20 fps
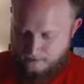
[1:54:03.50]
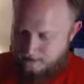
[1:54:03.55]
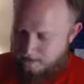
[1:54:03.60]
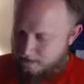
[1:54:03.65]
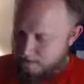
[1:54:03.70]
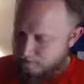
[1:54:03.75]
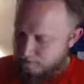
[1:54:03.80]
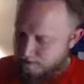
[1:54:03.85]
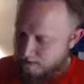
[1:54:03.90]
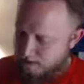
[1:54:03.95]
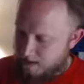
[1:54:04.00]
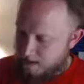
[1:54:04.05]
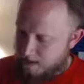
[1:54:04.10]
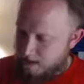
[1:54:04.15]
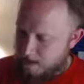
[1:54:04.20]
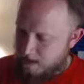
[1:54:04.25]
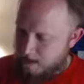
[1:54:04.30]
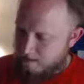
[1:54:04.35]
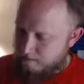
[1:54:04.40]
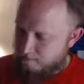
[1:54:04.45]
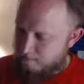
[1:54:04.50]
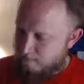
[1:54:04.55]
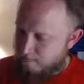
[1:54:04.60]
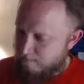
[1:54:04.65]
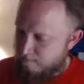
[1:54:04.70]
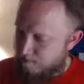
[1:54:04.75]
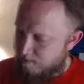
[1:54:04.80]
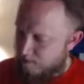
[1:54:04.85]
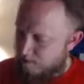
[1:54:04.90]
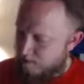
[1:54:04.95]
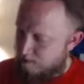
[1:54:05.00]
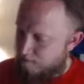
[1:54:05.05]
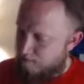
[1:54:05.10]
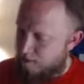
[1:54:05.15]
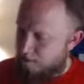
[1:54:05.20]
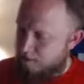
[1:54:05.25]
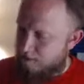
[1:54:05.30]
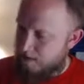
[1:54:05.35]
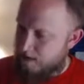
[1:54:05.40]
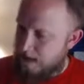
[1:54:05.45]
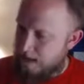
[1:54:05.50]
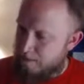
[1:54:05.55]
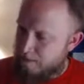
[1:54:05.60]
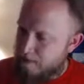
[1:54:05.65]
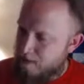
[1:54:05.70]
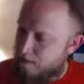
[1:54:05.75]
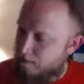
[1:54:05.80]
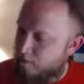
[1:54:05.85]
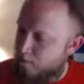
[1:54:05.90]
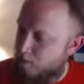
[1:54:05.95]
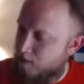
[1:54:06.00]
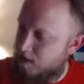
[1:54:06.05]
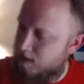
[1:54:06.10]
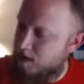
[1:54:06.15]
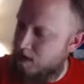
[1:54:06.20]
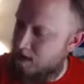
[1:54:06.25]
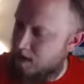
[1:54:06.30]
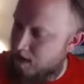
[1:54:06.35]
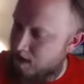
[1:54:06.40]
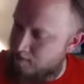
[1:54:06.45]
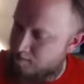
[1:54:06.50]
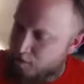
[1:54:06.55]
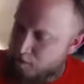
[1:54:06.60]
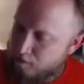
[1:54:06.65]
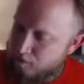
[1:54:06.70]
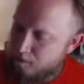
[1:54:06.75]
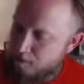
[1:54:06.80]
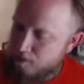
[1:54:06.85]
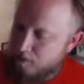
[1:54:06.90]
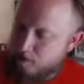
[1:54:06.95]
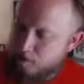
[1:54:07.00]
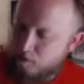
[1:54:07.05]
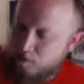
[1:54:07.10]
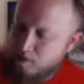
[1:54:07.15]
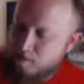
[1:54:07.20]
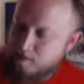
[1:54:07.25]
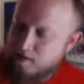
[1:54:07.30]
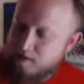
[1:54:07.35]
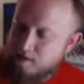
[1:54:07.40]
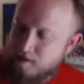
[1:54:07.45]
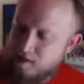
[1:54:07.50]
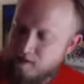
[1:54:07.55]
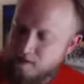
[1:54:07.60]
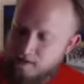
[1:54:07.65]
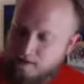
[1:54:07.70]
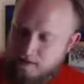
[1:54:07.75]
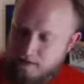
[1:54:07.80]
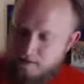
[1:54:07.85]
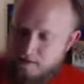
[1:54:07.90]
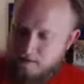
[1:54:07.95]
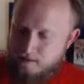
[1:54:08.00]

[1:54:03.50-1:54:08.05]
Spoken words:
Don't think I can. We're going to have to stop there at 14, getting both these equipment at least.